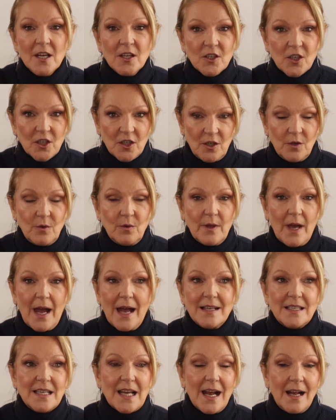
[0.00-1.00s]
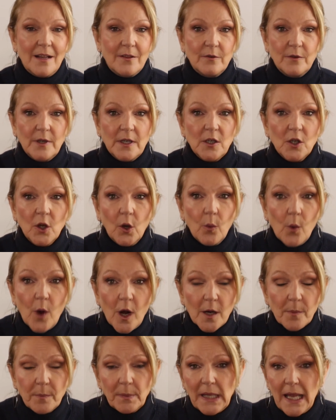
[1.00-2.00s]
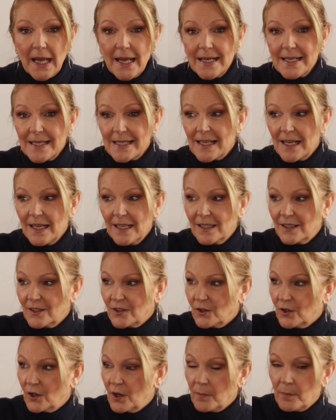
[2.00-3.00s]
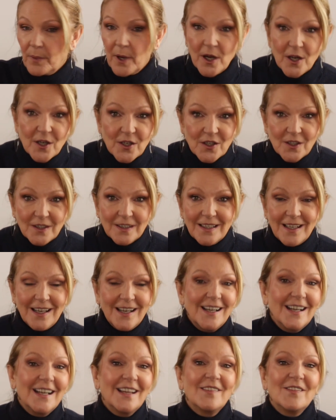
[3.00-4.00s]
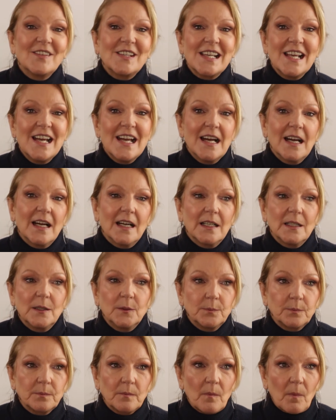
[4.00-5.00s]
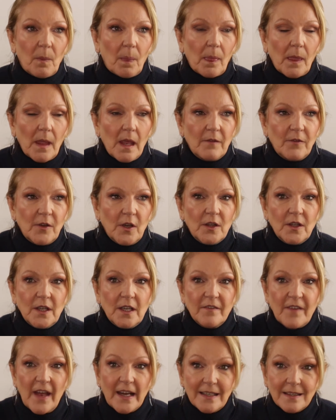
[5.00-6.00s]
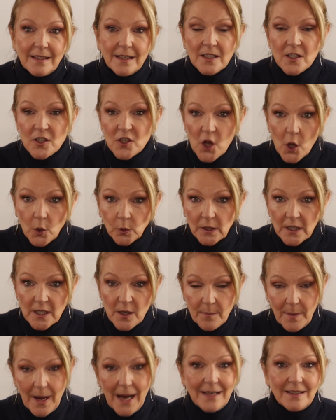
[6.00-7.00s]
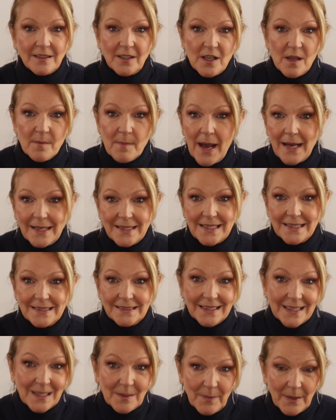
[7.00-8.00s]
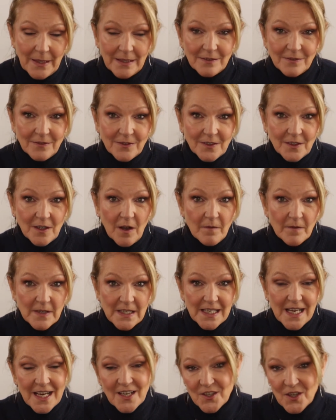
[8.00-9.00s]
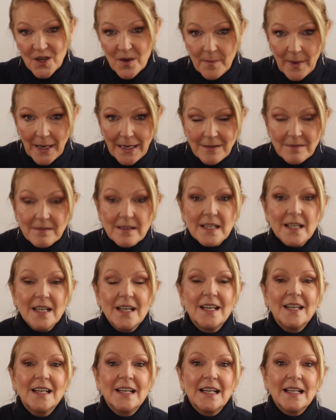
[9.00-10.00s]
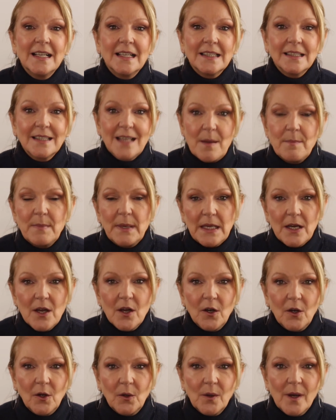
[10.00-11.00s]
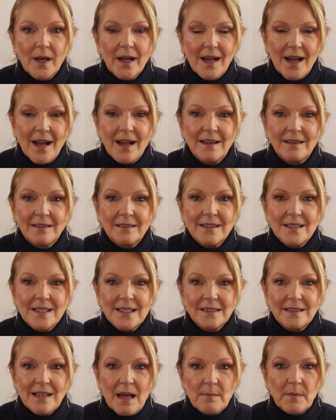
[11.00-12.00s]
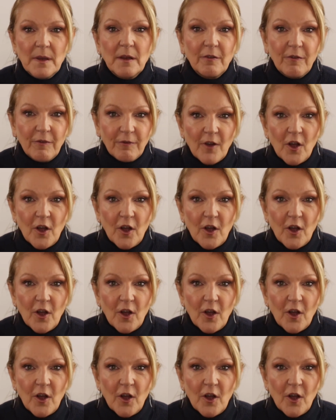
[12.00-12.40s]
to do that, either in your workplace, your personal lives? If you can think of anything that's holding you back that you might need a little bit of conversation about, let me know and let me